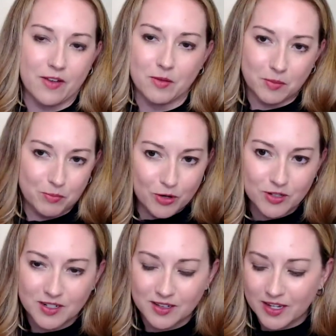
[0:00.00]
I mean,
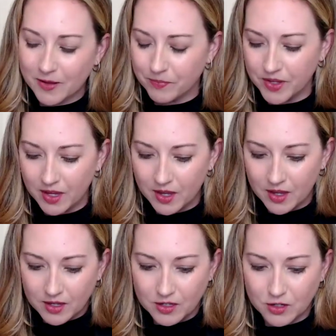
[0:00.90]
personally,
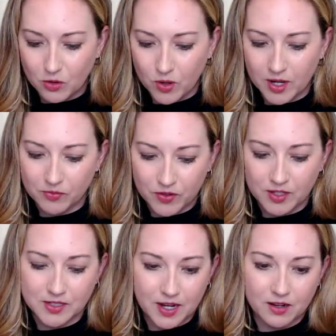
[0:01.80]
when I'm
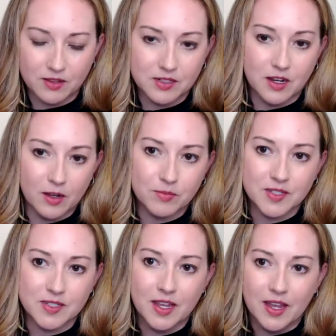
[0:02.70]
feeling down in the
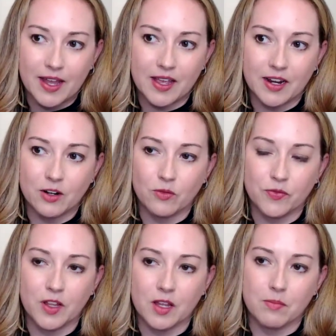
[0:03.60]
dumps and I don't
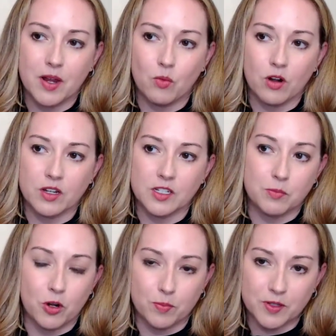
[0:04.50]
feel like my work is
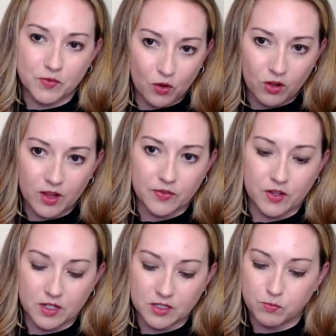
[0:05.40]
purposeful, I feel
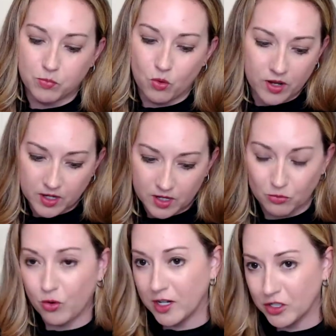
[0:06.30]
like it's boring and I'm
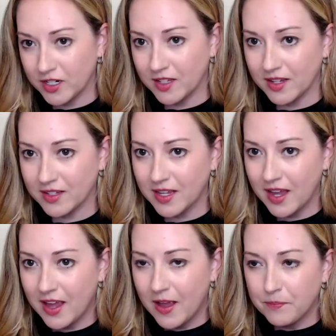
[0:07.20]
questioning this.
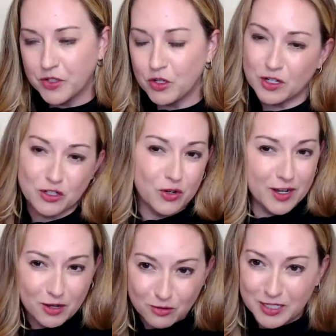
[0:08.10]
You can try
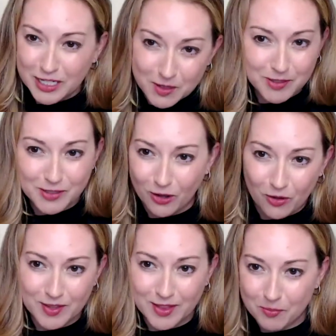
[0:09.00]
to go deep in
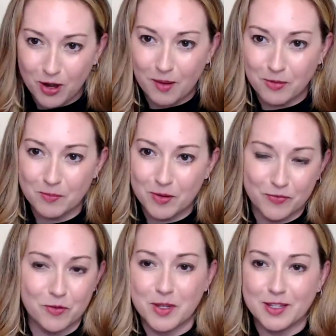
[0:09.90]
solving that problem. But
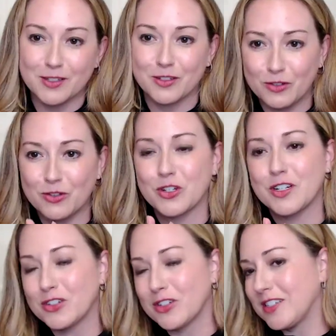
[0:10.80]
for me, the solution
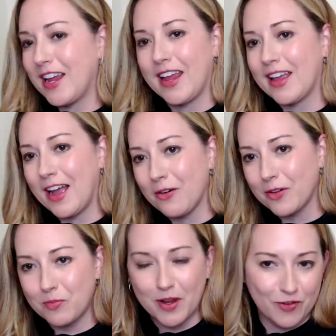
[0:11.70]
is just to hang out
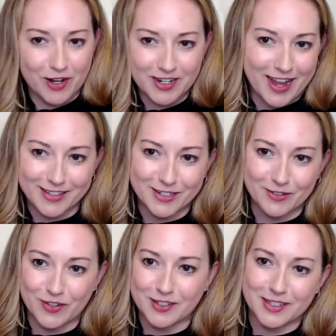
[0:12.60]
with my friend Yasna
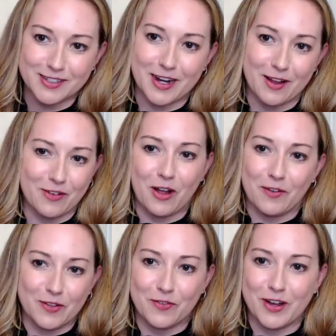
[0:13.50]
in physics and have
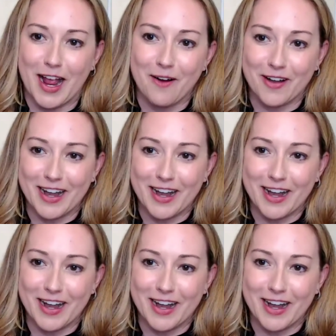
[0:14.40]
coffee for an hour.